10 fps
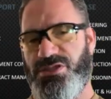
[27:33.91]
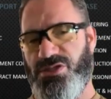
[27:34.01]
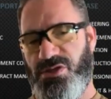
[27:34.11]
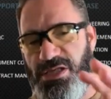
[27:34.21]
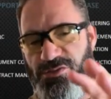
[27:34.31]

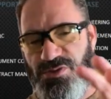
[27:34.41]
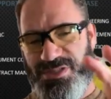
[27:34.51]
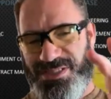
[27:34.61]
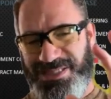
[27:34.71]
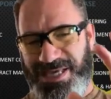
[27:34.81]
So
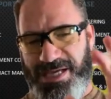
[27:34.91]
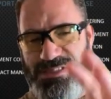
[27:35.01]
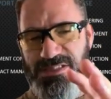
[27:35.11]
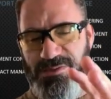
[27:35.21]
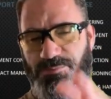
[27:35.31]
KEY360
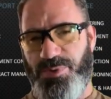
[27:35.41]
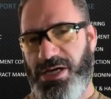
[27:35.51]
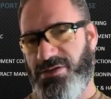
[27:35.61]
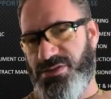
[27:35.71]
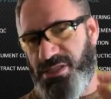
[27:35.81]
acts as a
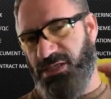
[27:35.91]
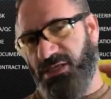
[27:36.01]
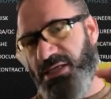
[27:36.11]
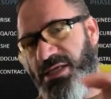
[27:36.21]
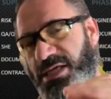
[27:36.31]
browser
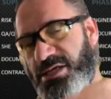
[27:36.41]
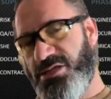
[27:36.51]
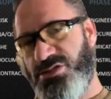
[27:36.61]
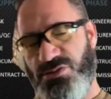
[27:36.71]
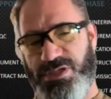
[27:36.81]

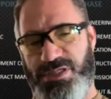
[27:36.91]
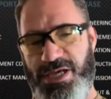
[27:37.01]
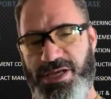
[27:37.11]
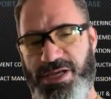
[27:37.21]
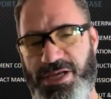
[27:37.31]
into the
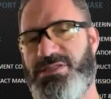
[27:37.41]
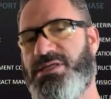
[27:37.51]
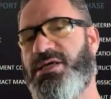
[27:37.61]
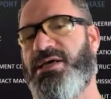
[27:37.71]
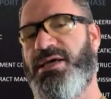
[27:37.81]
database,